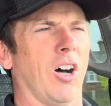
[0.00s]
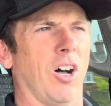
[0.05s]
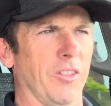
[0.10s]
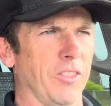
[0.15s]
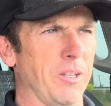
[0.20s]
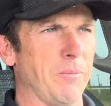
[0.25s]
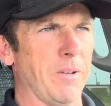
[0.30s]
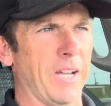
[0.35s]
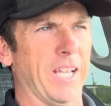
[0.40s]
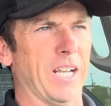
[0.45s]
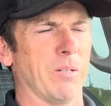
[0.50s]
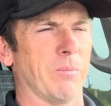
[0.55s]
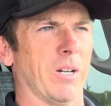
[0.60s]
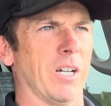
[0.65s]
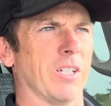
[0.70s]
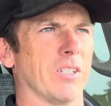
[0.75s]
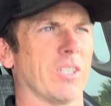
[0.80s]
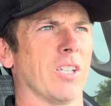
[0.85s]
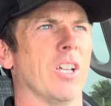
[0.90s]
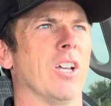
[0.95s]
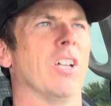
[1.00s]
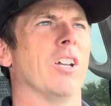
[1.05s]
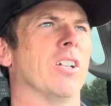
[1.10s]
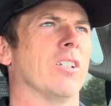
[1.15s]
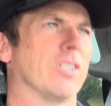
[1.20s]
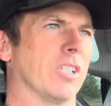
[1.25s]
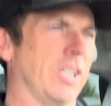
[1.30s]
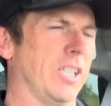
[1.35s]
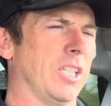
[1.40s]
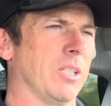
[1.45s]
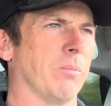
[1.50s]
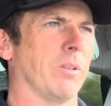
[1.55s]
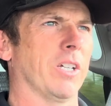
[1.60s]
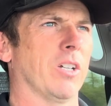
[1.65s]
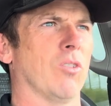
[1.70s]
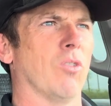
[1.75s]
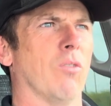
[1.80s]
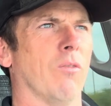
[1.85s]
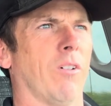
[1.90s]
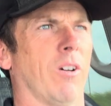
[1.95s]
on them handlebars to lean the
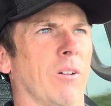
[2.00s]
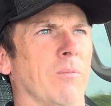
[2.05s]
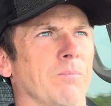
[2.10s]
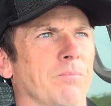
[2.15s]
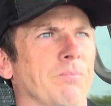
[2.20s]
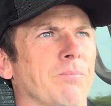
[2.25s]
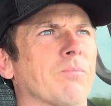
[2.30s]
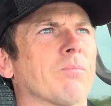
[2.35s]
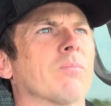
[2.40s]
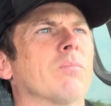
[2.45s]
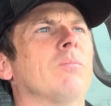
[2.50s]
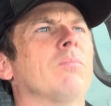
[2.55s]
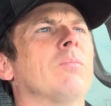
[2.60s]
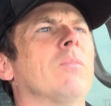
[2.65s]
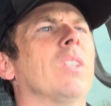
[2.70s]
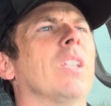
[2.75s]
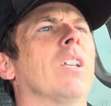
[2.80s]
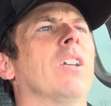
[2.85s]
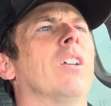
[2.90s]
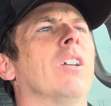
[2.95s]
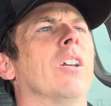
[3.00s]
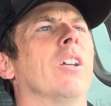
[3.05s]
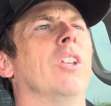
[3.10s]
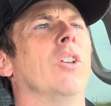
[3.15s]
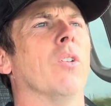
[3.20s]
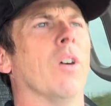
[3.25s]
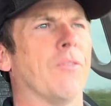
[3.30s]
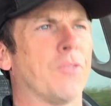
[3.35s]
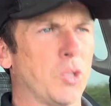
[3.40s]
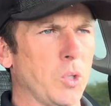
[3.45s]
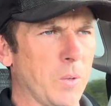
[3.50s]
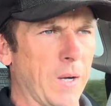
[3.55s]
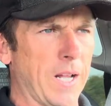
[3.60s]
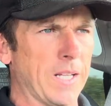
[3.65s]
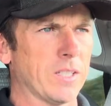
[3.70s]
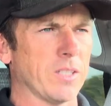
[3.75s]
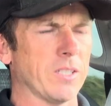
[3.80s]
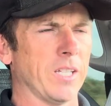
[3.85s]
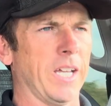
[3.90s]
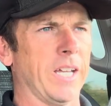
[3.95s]
bike over. You have two
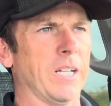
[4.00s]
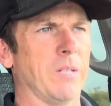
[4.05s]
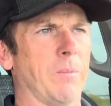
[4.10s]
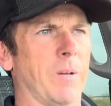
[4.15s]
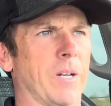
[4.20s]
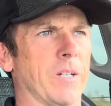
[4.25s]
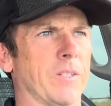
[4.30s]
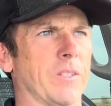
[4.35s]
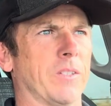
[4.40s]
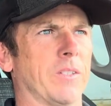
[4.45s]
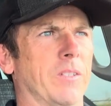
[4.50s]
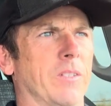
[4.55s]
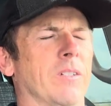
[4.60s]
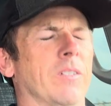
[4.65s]
hands on the handlebars.